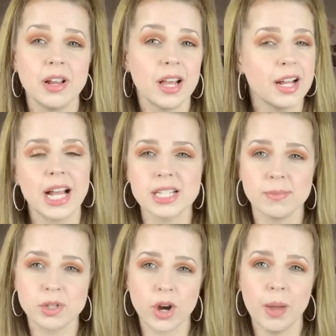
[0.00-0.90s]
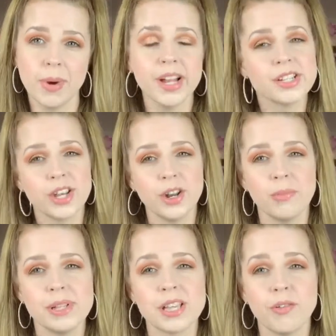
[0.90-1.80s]
Click that subscribe button so you don't
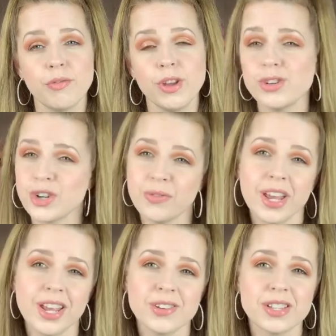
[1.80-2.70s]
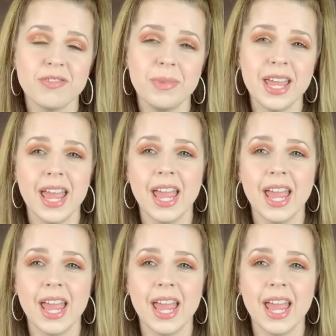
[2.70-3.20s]
miss future videos of me.